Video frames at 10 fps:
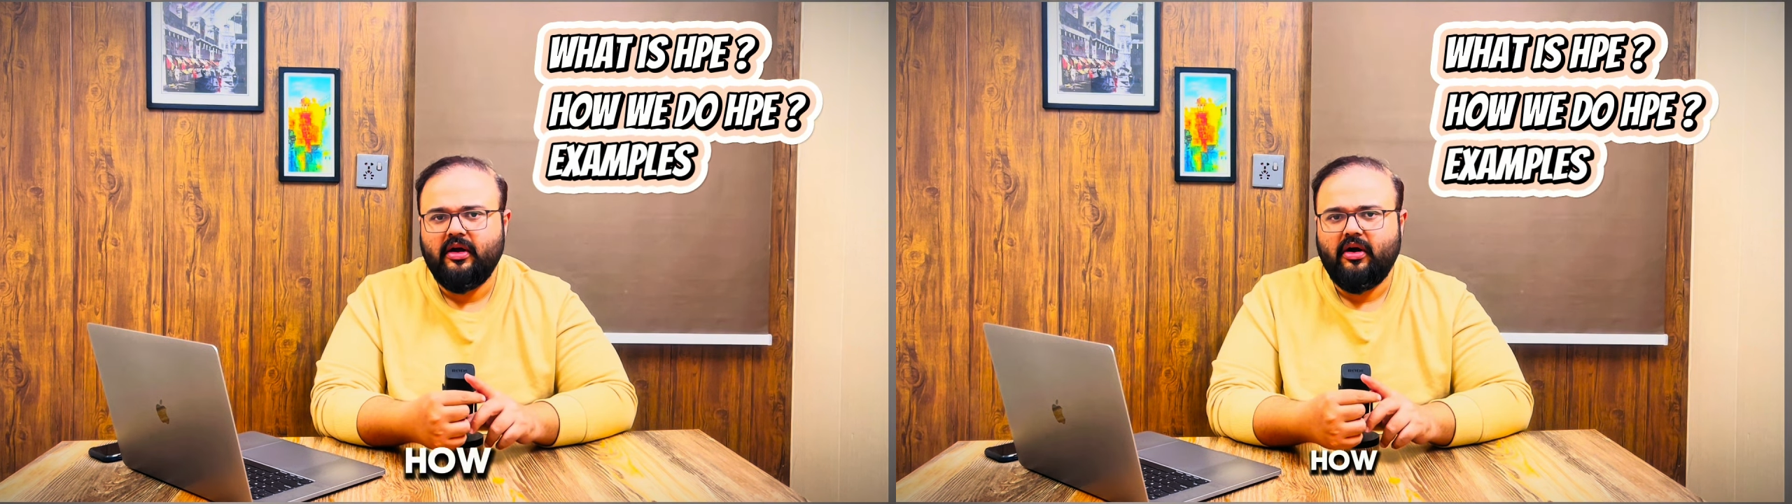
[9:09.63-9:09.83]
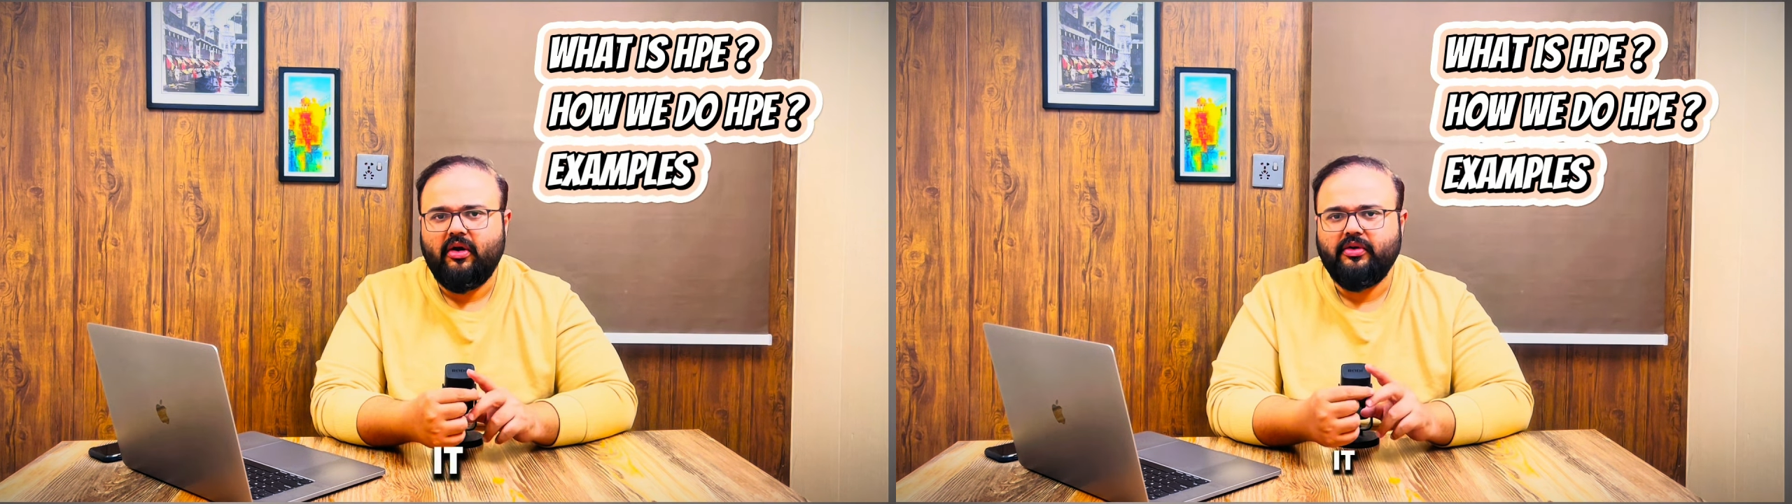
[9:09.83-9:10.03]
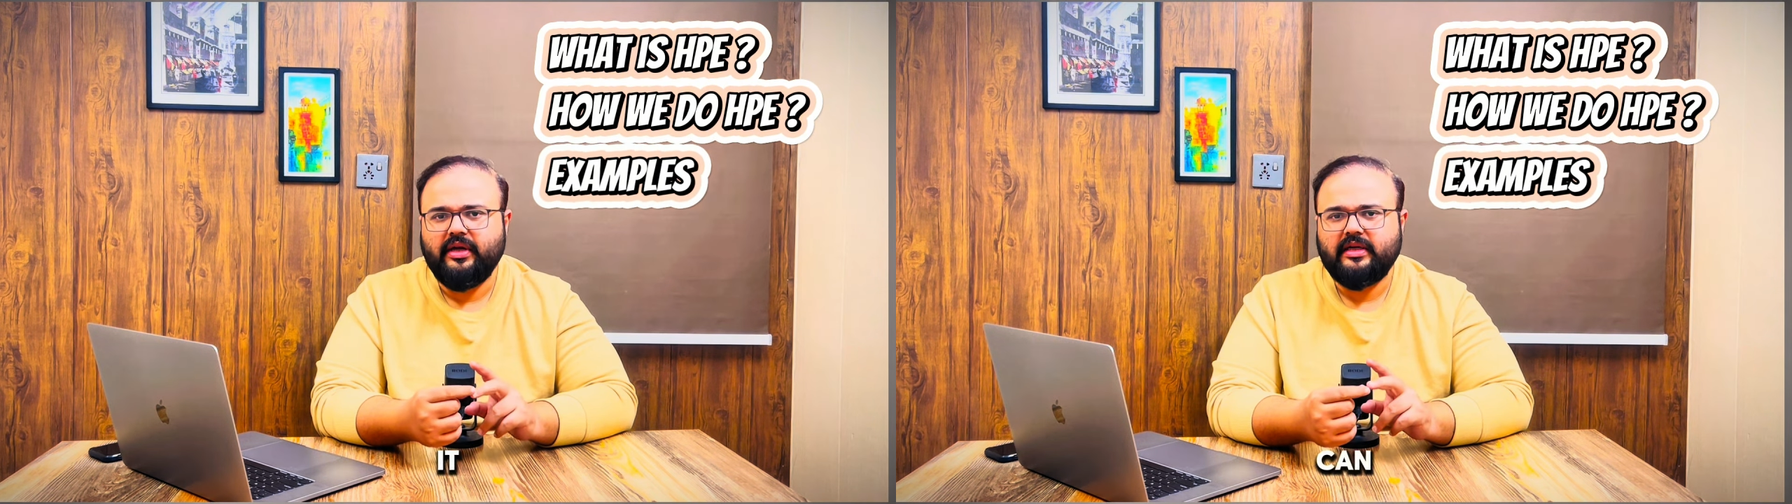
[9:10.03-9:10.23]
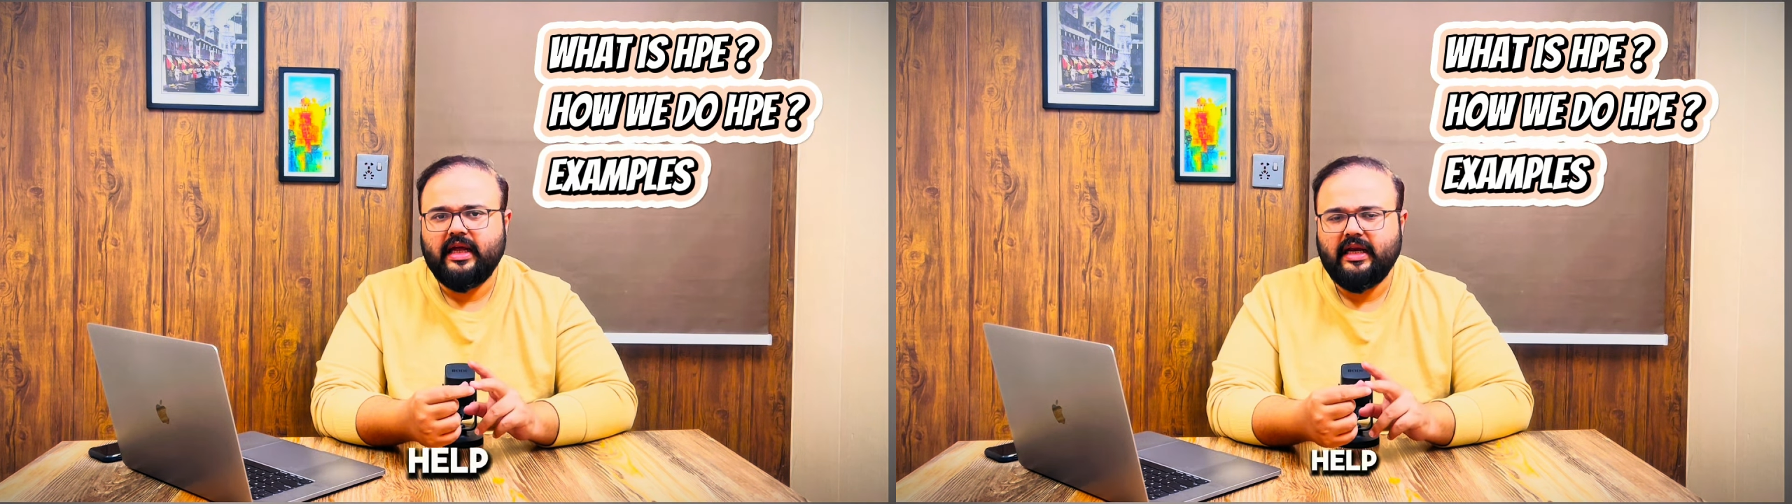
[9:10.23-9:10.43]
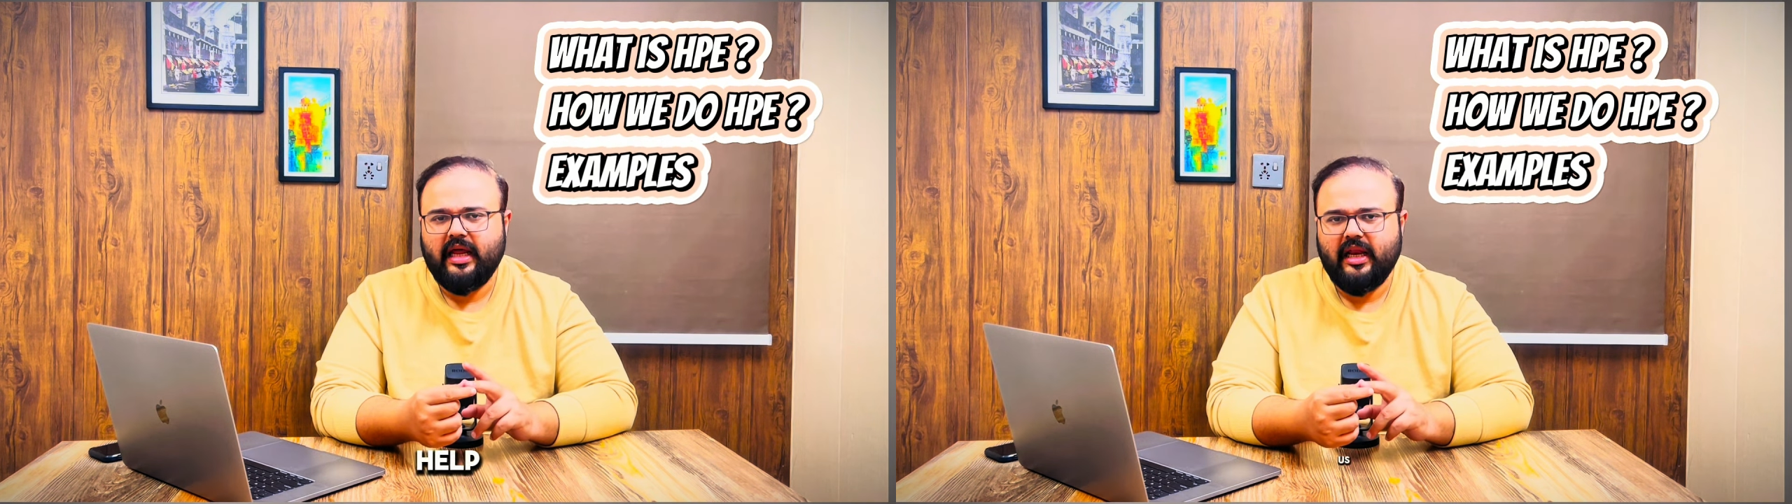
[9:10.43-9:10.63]
how it
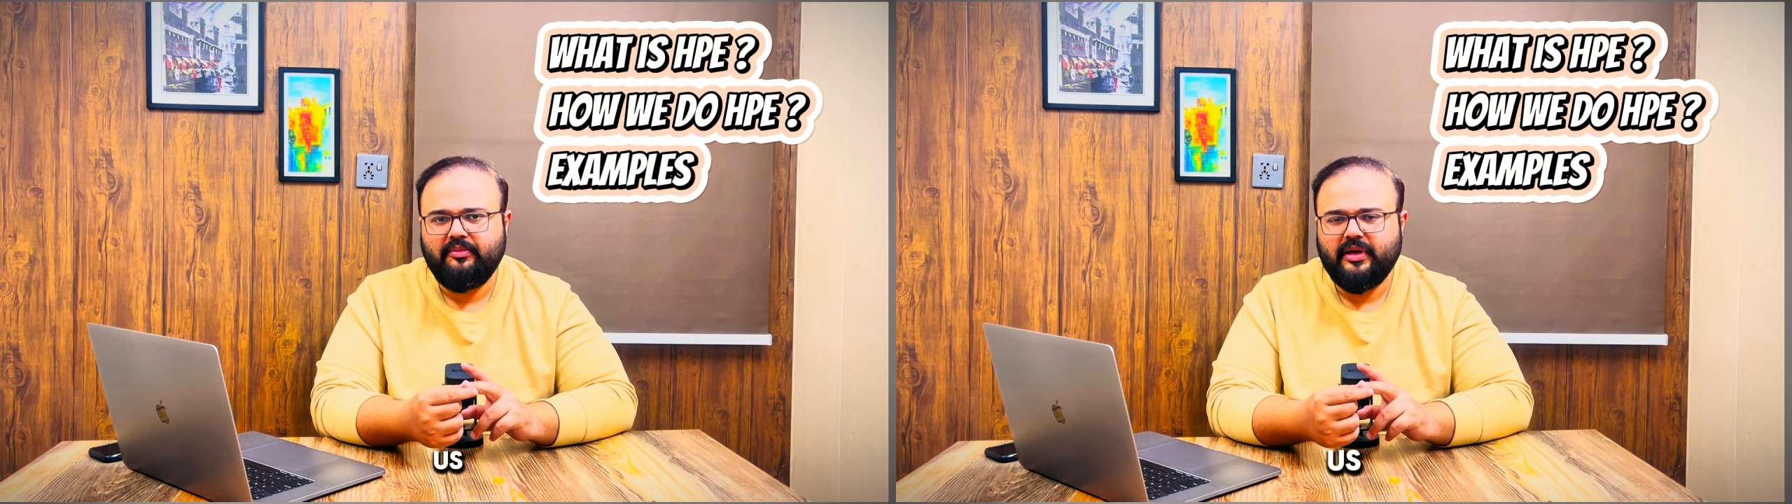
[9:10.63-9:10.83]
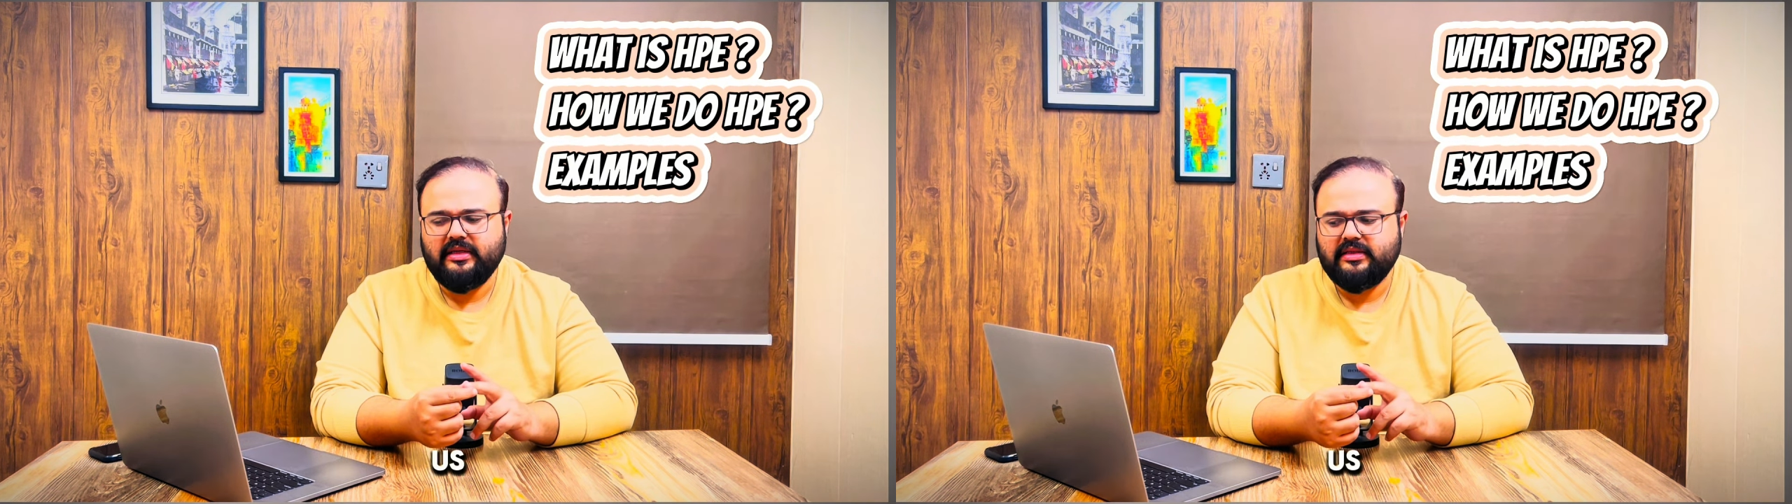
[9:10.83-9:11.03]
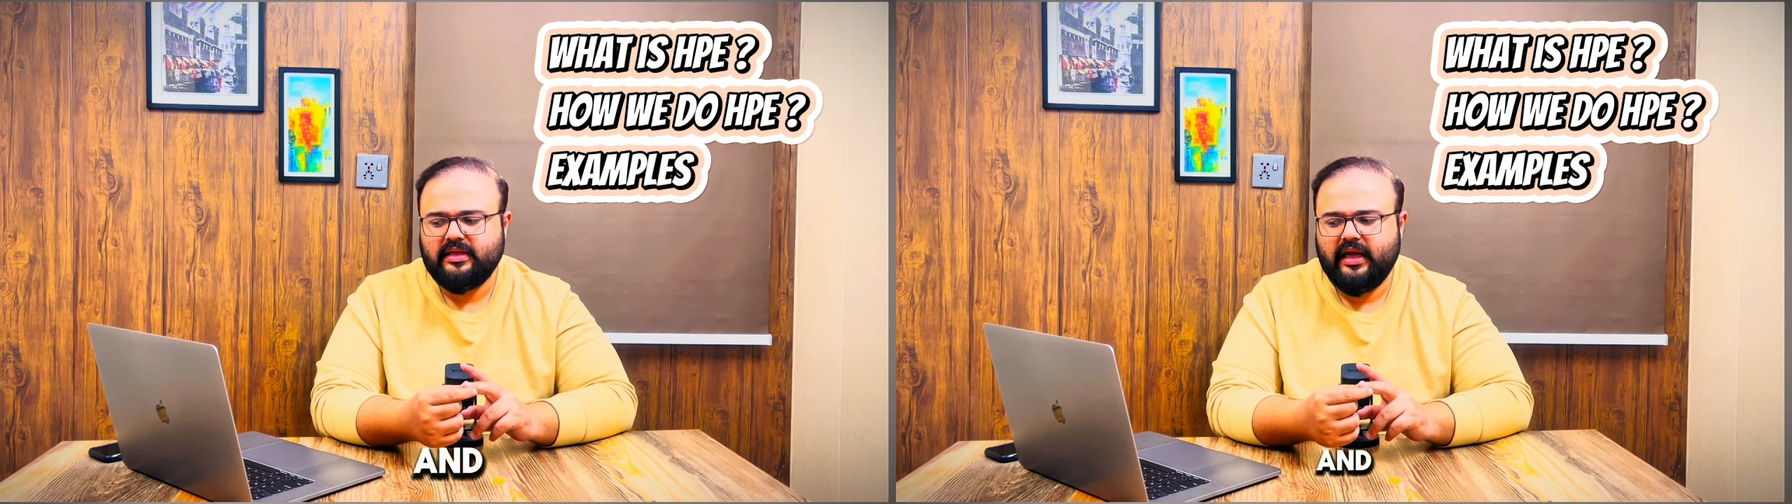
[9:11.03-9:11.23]
can help us,